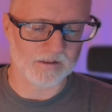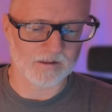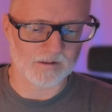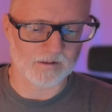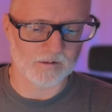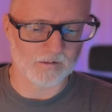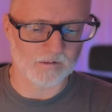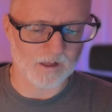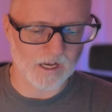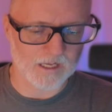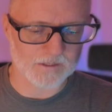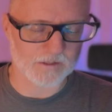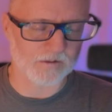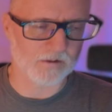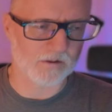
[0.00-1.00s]

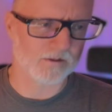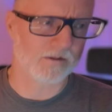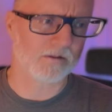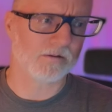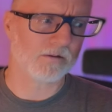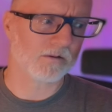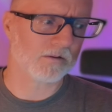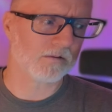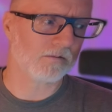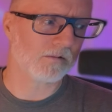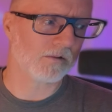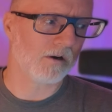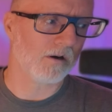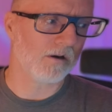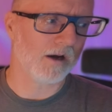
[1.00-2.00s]
lots of yoga studios will
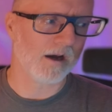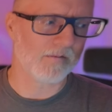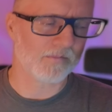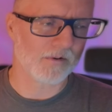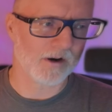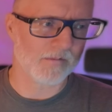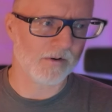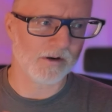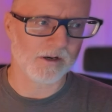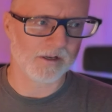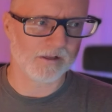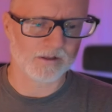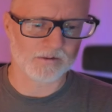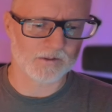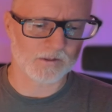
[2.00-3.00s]
call half primary, and
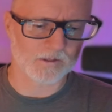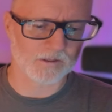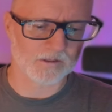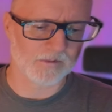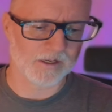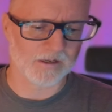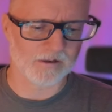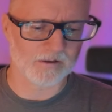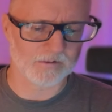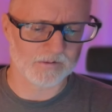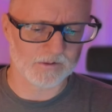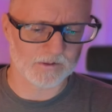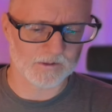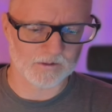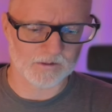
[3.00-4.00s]
they'll just eliminate all of
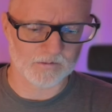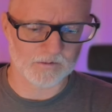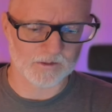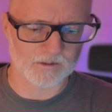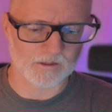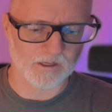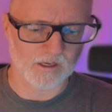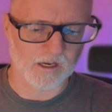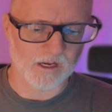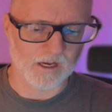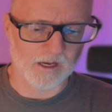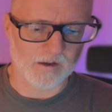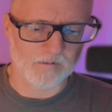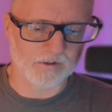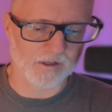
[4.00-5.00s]
these silly ones.
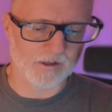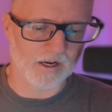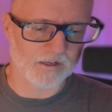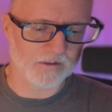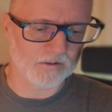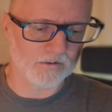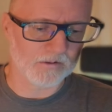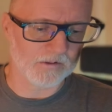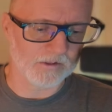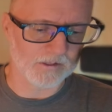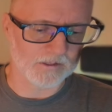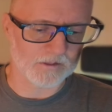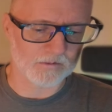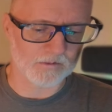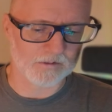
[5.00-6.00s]
But I do do
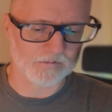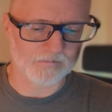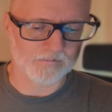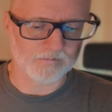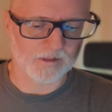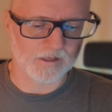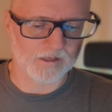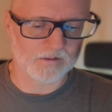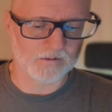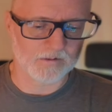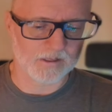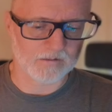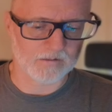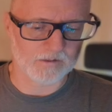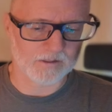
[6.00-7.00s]
this one. I do
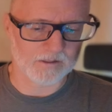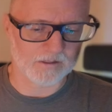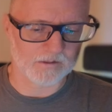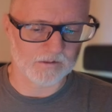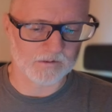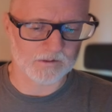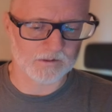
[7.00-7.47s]
that one. I do this